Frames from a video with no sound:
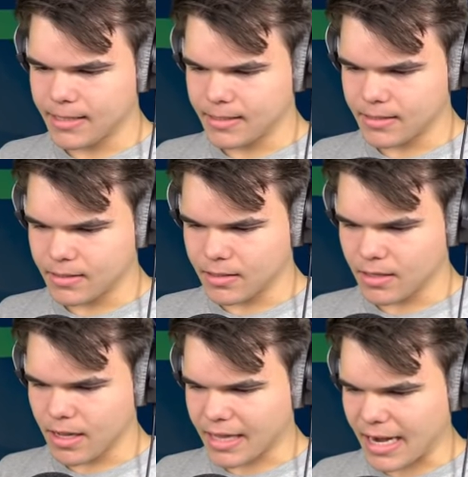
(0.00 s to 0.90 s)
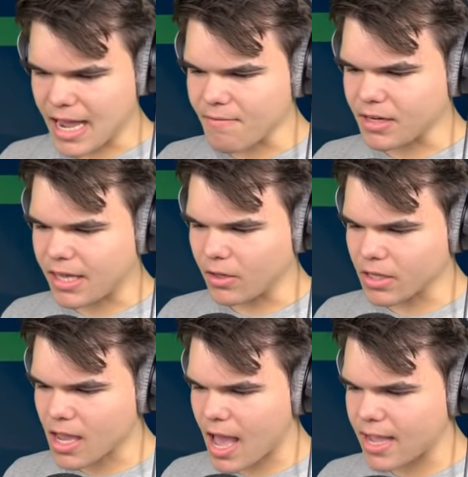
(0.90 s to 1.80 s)
Oh, he's a saw. Can I even kill
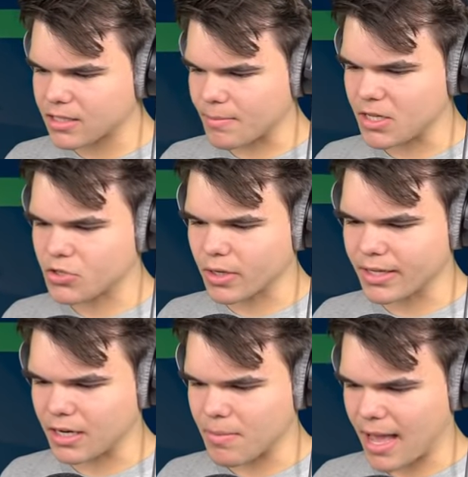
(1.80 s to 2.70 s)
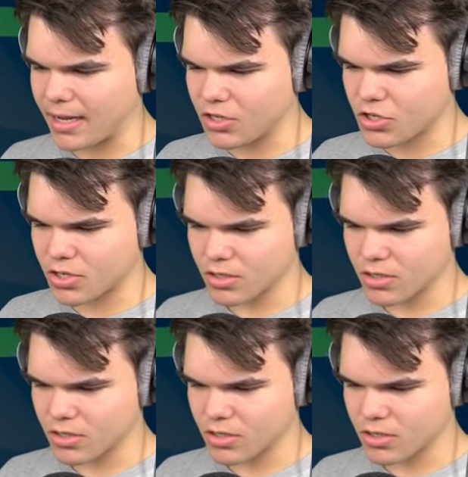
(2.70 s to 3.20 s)
you guys? I mean, Jordy didn't manage.